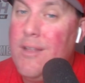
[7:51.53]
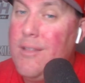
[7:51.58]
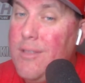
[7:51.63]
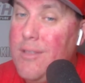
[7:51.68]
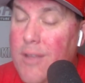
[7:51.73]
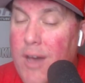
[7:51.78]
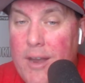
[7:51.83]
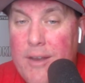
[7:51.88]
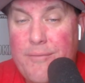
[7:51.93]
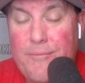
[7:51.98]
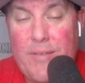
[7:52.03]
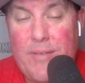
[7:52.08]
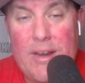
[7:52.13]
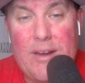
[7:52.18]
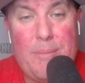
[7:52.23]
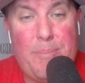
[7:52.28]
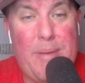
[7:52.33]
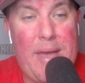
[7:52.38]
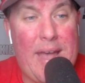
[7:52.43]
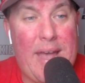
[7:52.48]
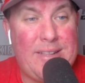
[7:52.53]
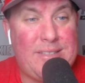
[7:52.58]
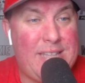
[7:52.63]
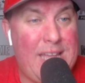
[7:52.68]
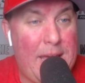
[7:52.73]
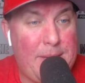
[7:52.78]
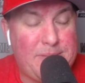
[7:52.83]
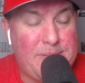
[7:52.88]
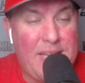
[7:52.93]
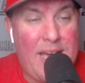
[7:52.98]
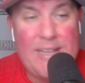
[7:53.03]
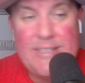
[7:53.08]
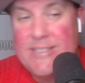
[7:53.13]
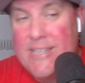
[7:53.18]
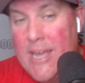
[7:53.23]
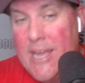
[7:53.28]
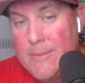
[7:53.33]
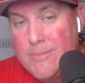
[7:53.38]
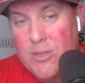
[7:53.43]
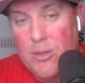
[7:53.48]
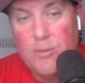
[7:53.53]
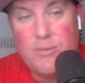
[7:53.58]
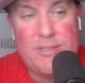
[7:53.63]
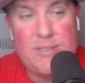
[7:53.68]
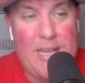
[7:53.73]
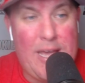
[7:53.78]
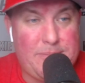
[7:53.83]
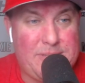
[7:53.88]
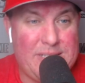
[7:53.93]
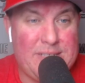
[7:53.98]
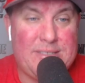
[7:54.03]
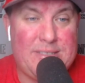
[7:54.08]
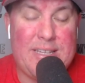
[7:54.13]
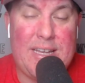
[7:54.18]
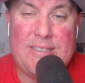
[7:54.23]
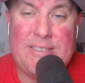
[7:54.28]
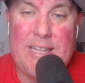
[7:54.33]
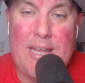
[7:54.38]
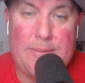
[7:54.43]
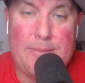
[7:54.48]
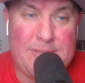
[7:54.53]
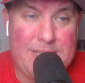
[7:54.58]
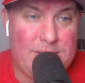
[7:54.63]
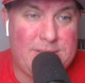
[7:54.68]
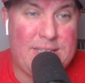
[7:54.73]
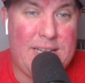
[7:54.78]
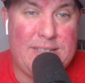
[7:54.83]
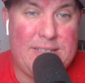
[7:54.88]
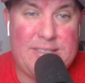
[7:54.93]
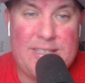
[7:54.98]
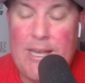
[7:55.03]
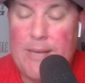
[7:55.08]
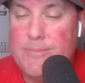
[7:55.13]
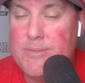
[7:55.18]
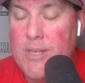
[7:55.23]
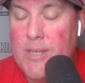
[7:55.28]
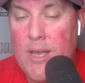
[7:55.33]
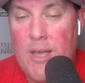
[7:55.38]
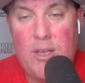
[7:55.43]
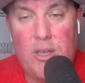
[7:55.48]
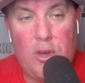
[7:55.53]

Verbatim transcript: A lot of very bad snaps, high snaps, low snaps, inside snaps, outside snaps.